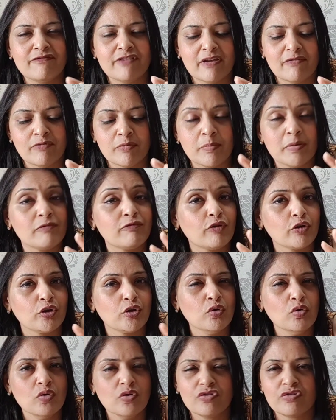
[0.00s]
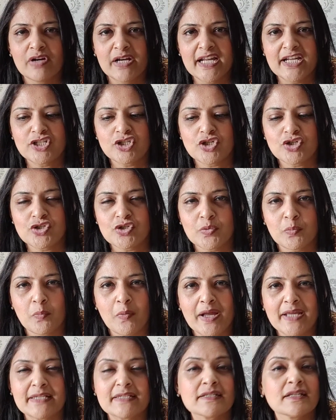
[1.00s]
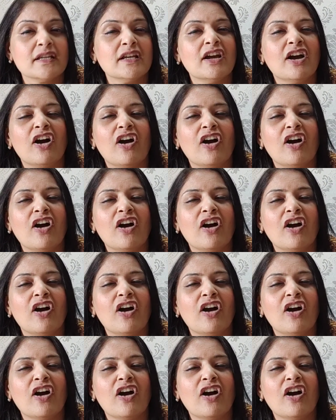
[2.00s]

favorable for you relationship wise